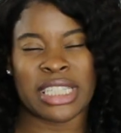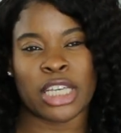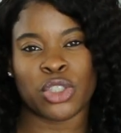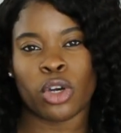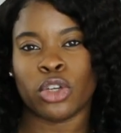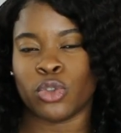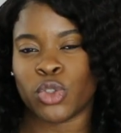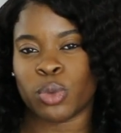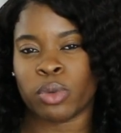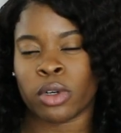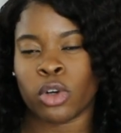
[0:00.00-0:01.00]
I saw a
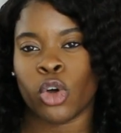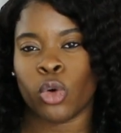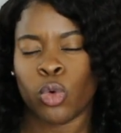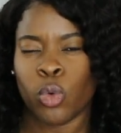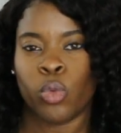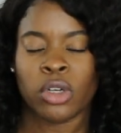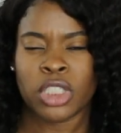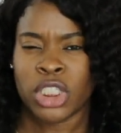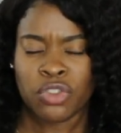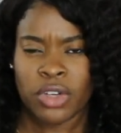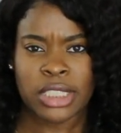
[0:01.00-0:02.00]
YouTuber who wore
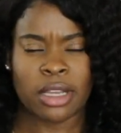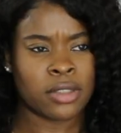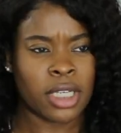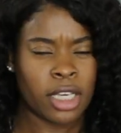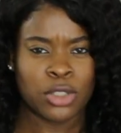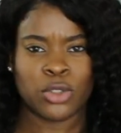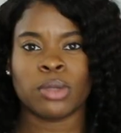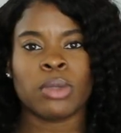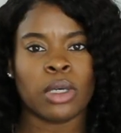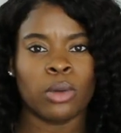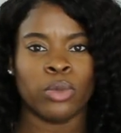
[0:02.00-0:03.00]
this dress and I was like, excuse
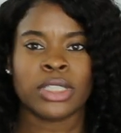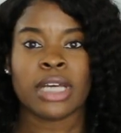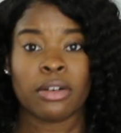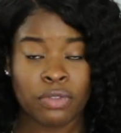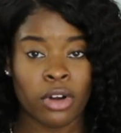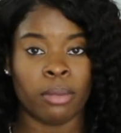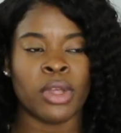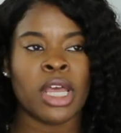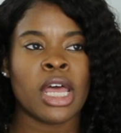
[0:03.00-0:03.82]
me, where's that from?